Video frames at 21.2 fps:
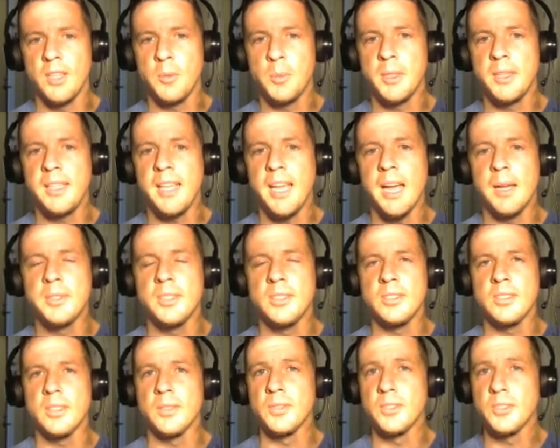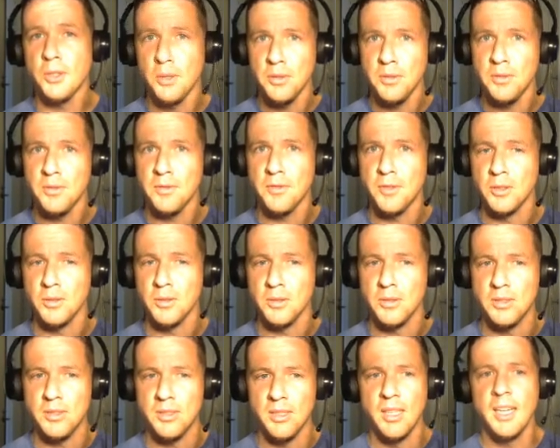but the absence of certain
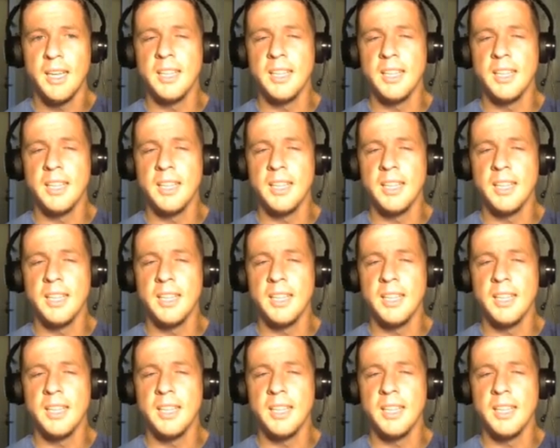foods,